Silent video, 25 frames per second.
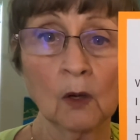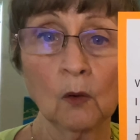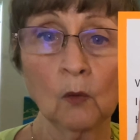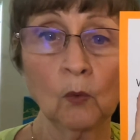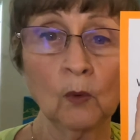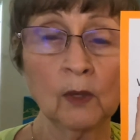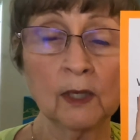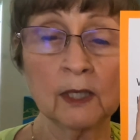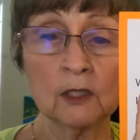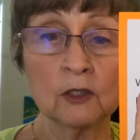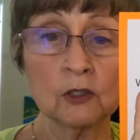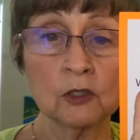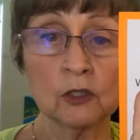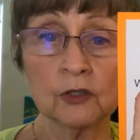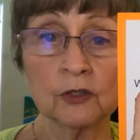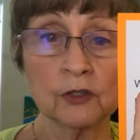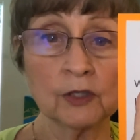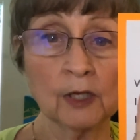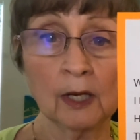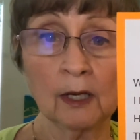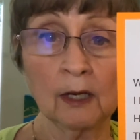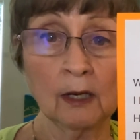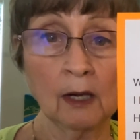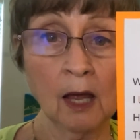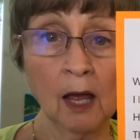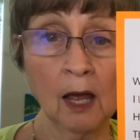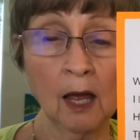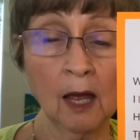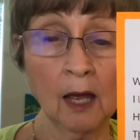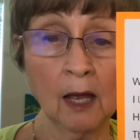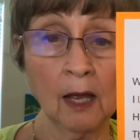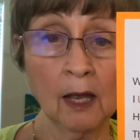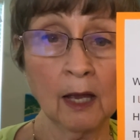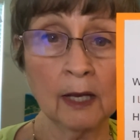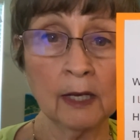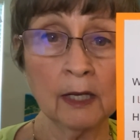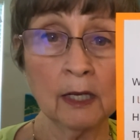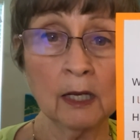we can just say
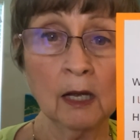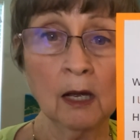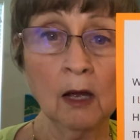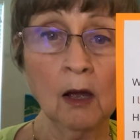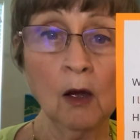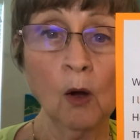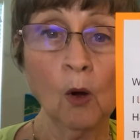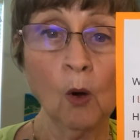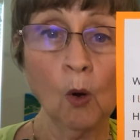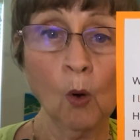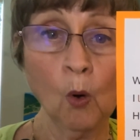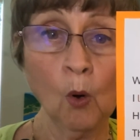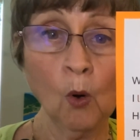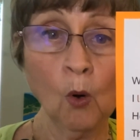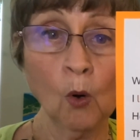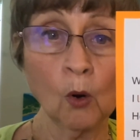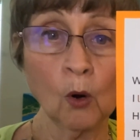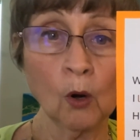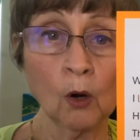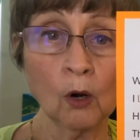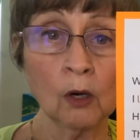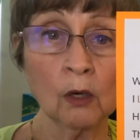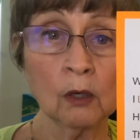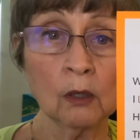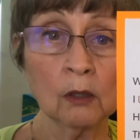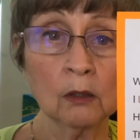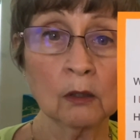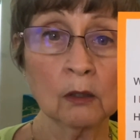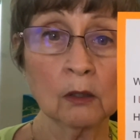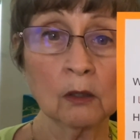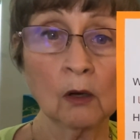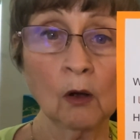lie, or